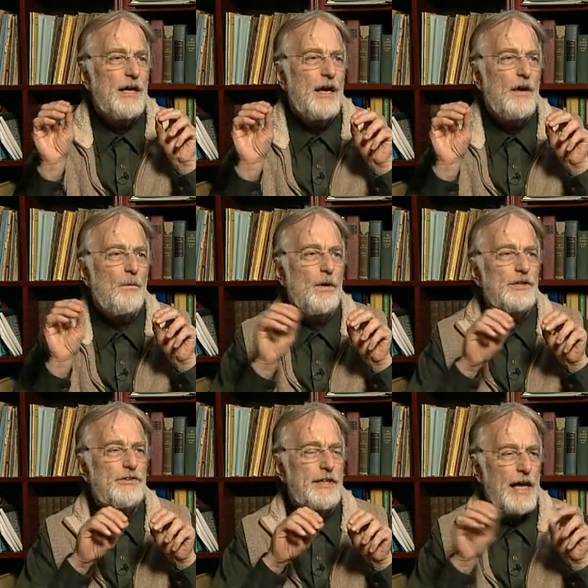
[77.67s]
uh,
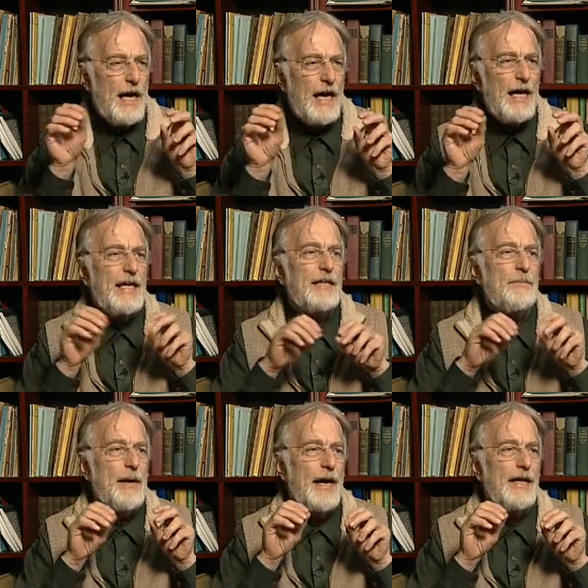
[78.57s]
which the eye and the
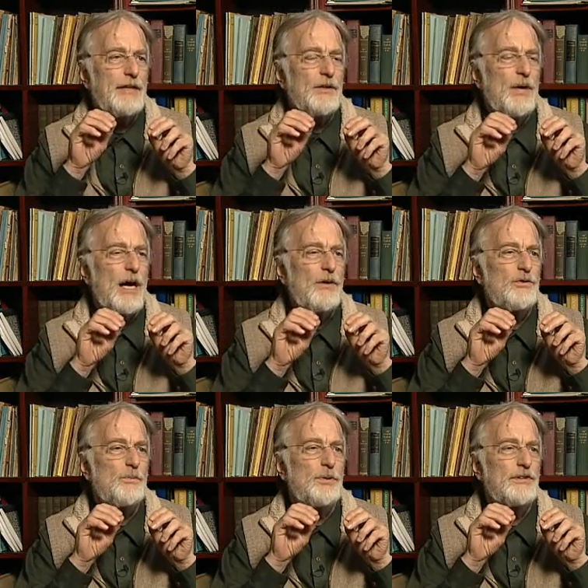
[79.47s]
mind know how
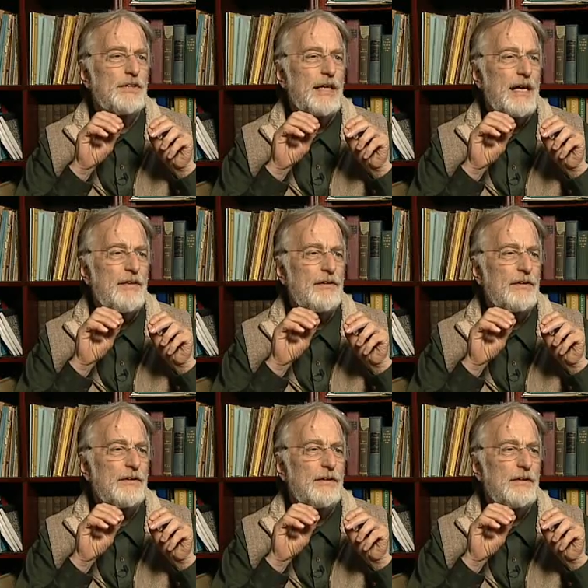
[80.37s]
to put together.
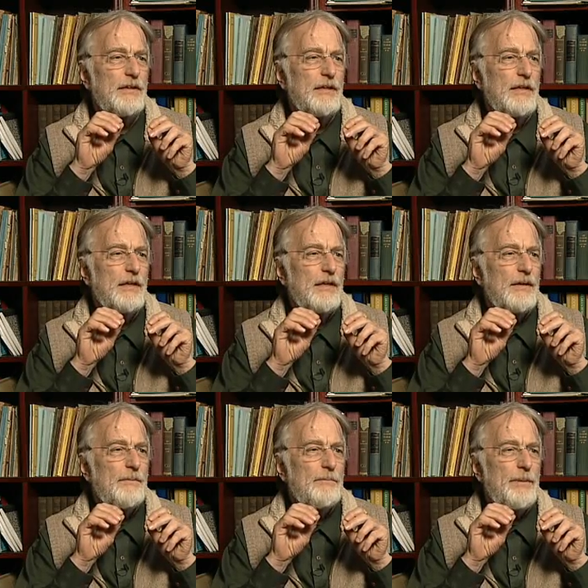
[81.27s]

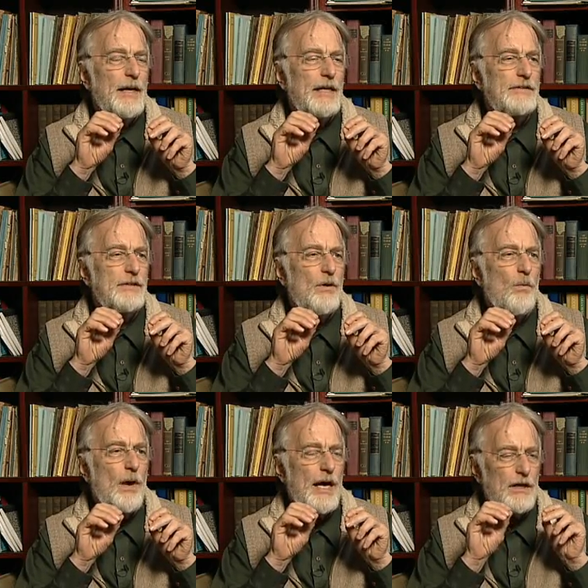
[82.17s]
But
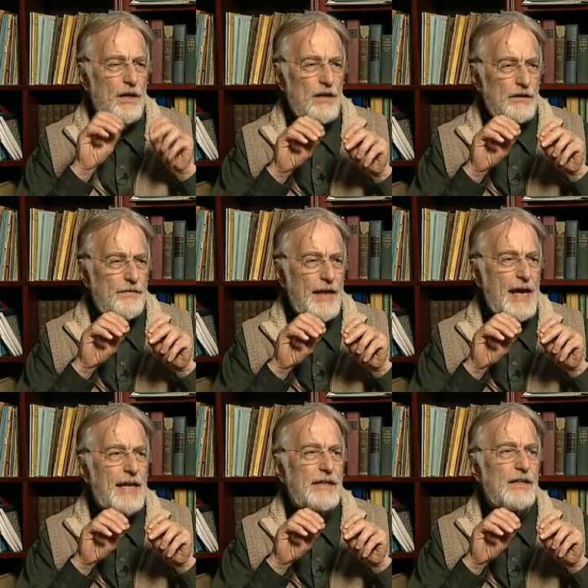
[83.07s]
while all of
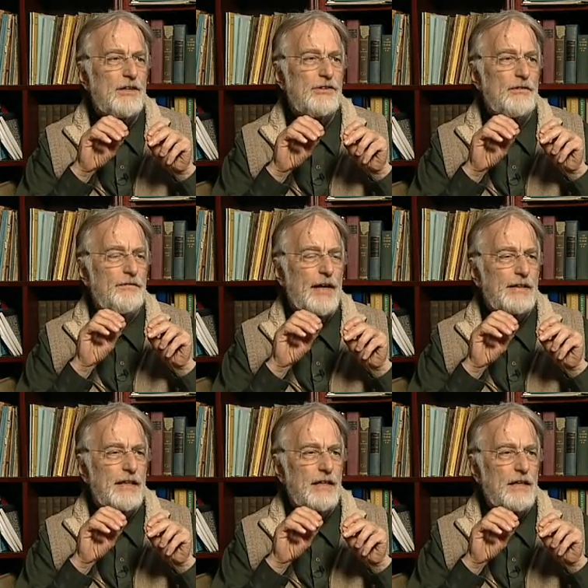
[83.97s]
that is
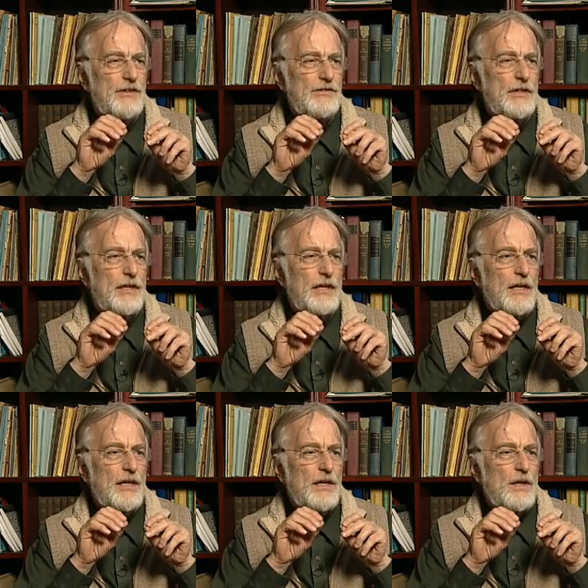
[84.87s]
affecting us,
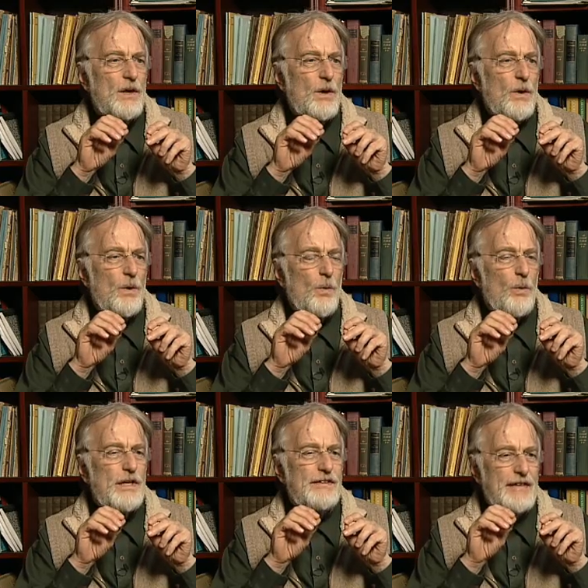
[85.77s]

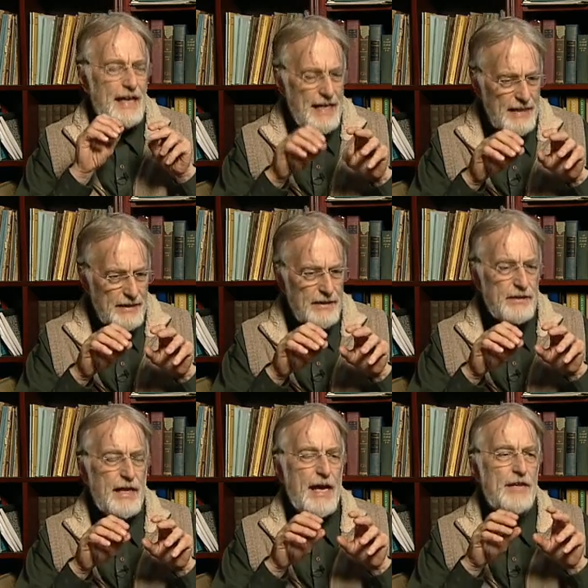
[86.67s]
we
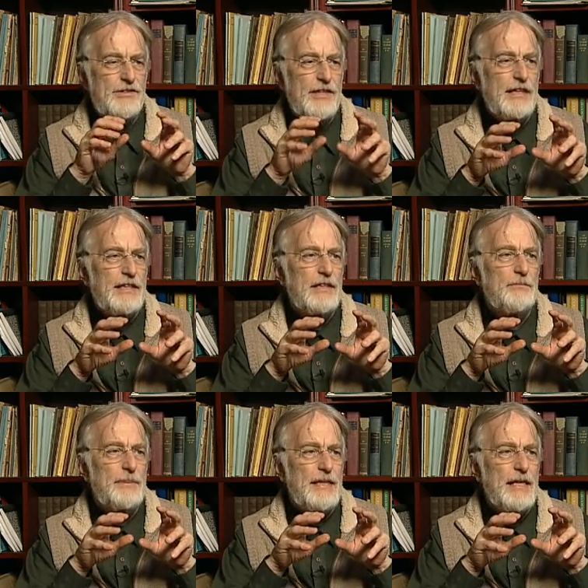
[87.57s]
tend, as
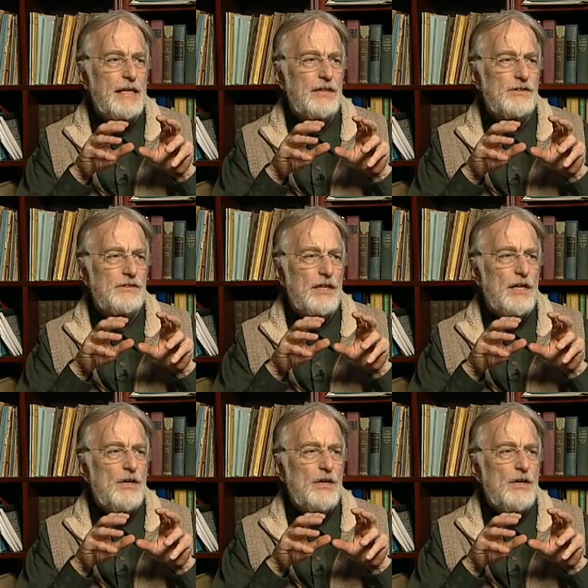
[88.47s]
sentient beings,